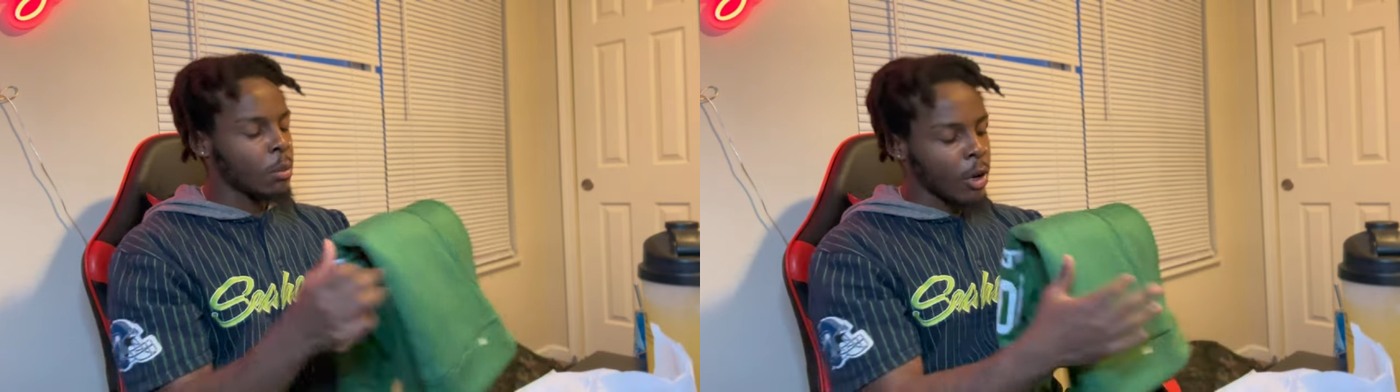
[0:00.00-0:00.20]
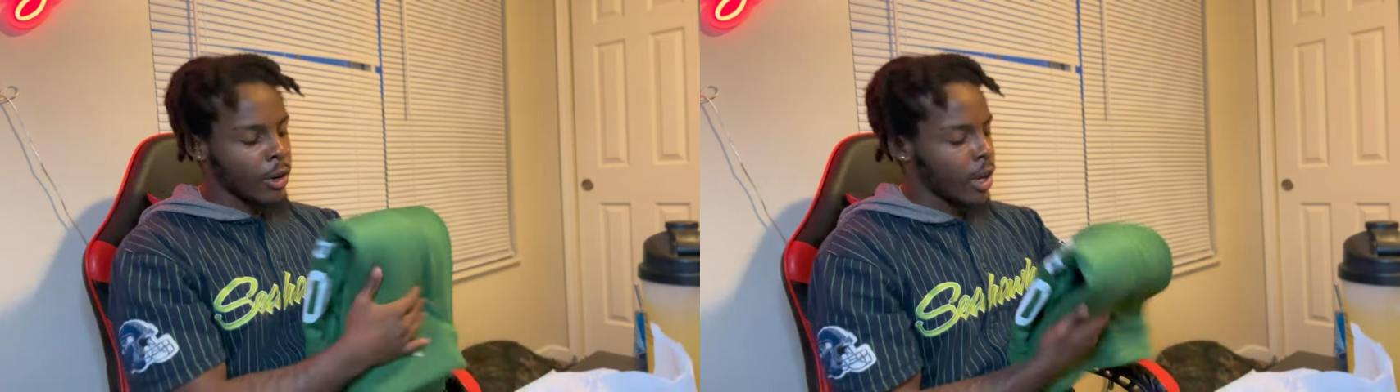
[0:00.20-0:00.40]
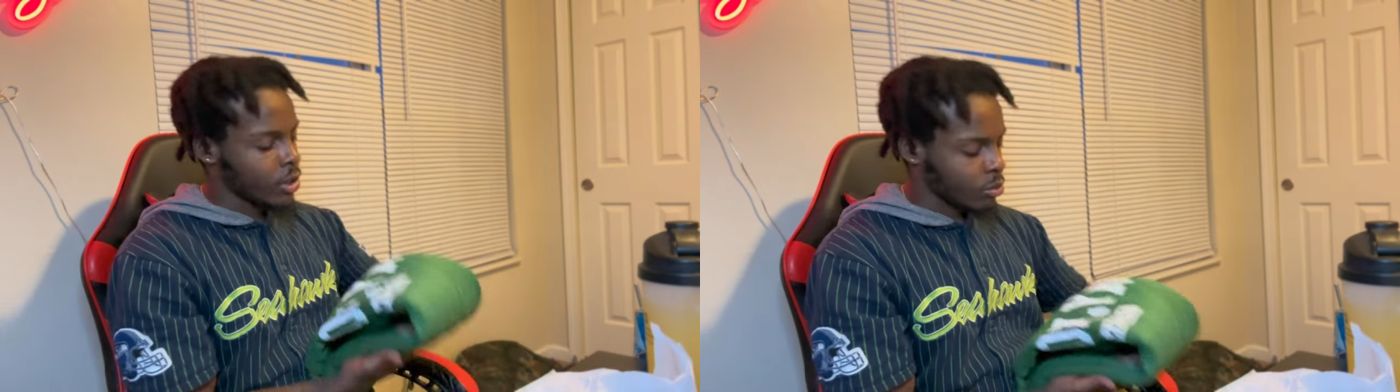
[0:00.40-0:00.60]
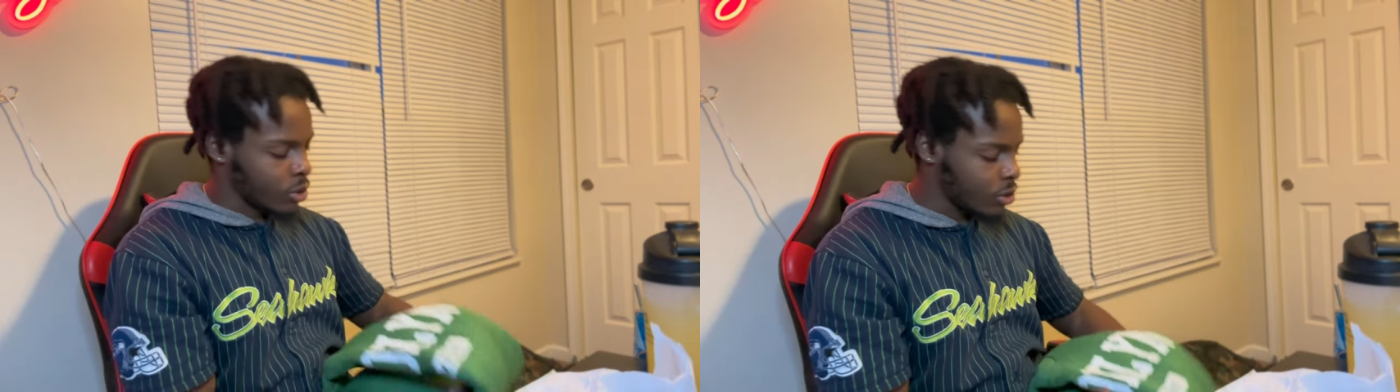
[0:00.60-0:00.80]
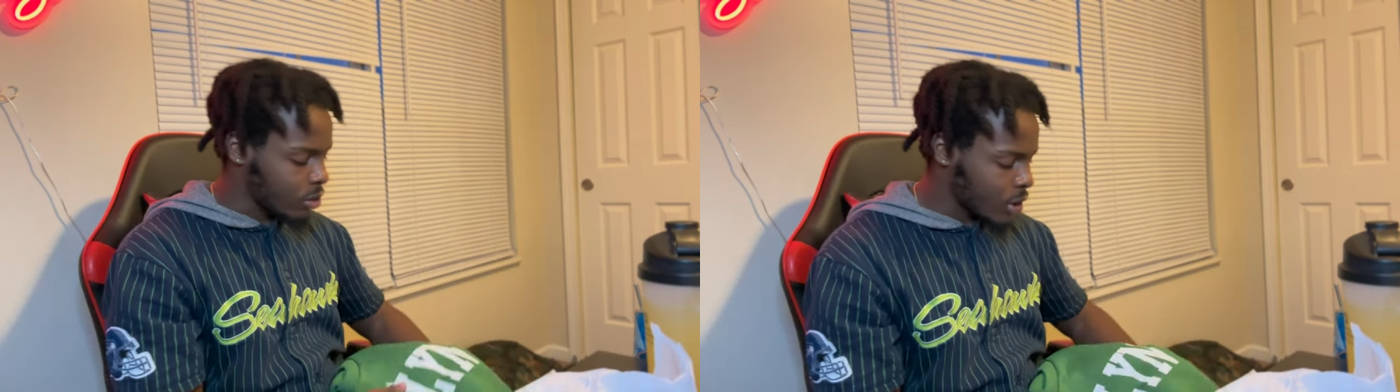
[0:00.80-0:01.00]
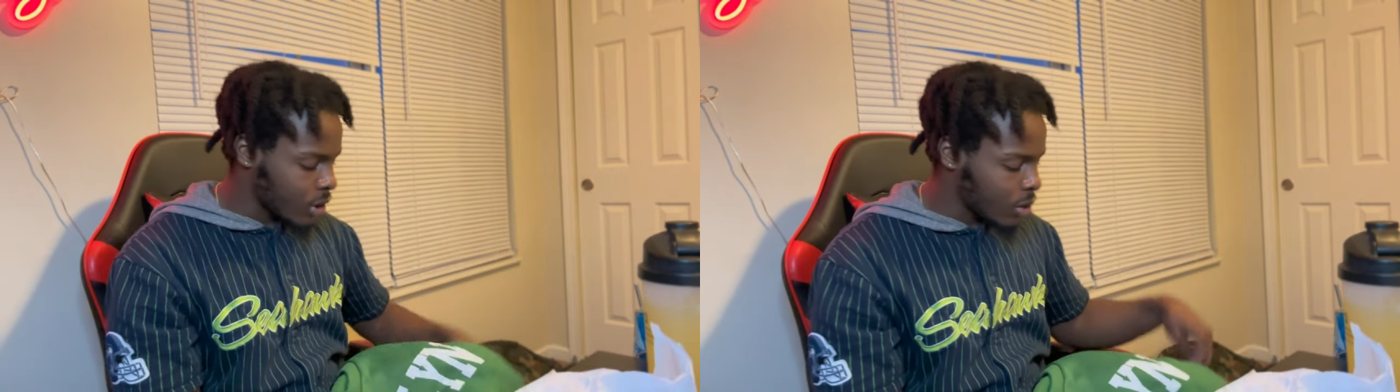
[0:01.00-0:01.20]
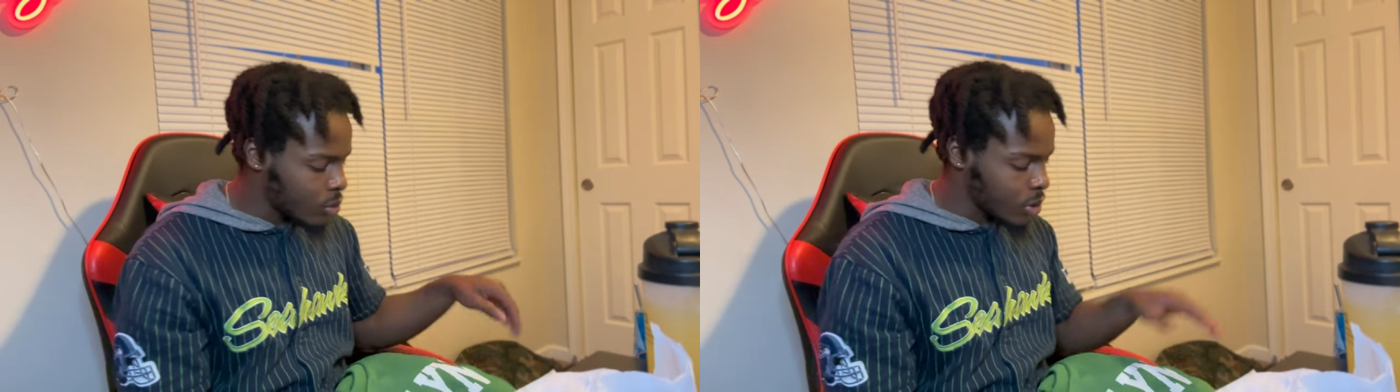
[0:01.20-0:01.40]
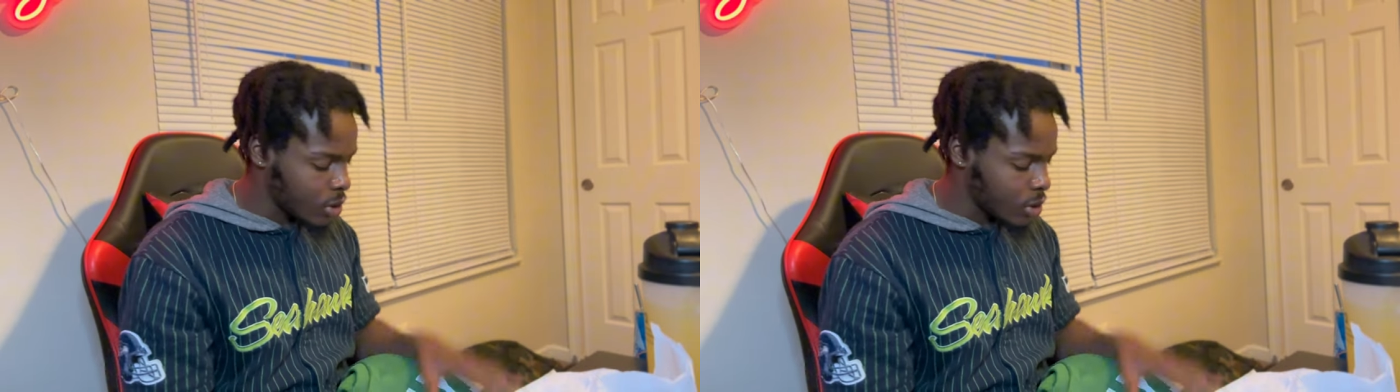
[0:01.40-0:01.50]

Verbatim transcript: I already got some shoes that go with